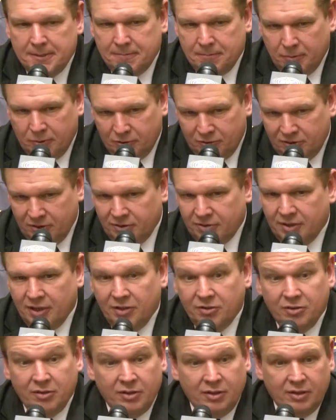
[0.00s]
we're still
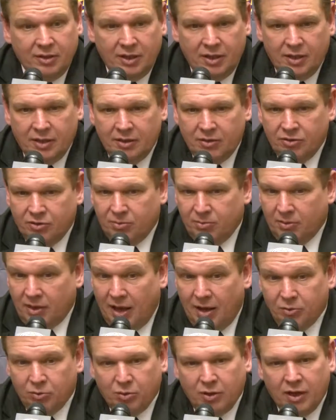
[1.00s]
teaching. And there's some
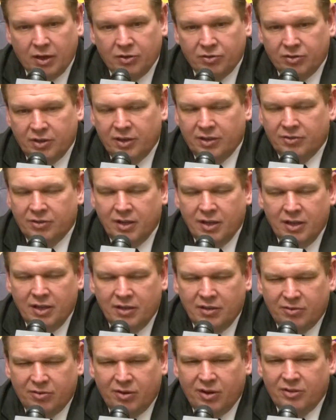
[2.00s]
times where, like I said,
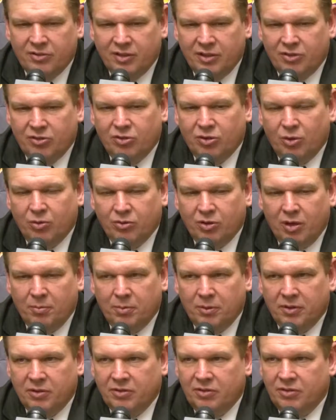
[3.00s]
for us it shows
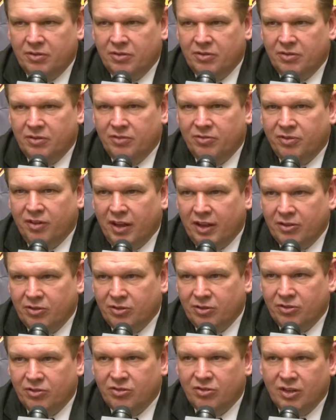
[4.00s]
up in
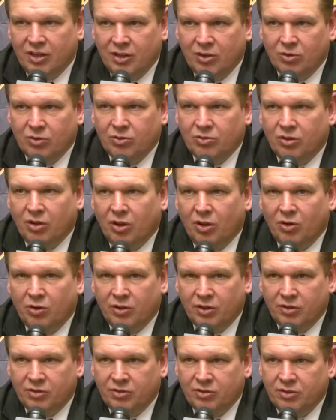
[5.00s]
deflections, steals,
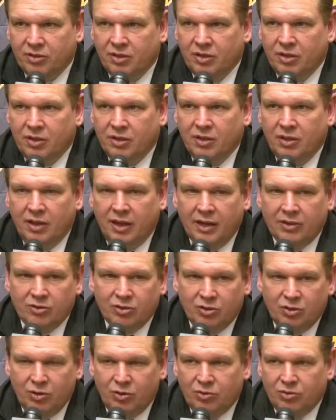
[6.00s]
alertness,
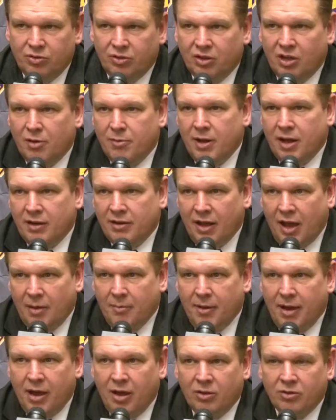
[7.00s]
execution, coming out of
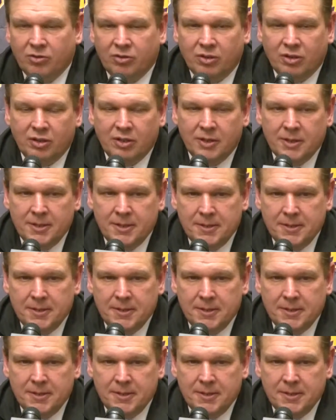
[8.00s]
timeouts, and